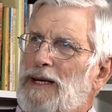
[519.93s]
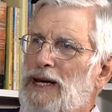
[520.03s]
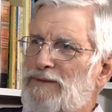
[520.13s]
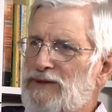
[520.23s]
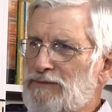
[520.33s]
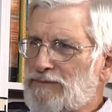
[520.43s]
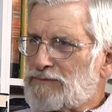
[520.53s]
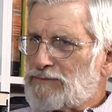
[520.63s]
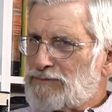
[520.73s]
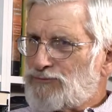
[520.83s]
having
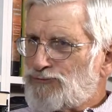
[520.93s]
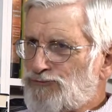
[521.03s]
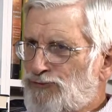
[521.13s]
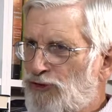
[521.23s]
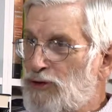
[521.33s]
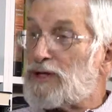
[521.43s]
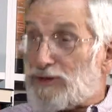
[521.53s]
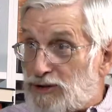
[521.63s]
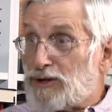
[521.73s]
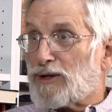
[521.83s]
food
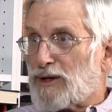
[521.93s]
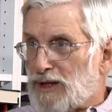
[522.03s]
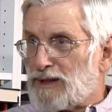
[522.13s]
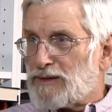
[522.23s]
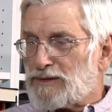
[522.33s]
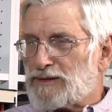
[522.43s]
insecurity,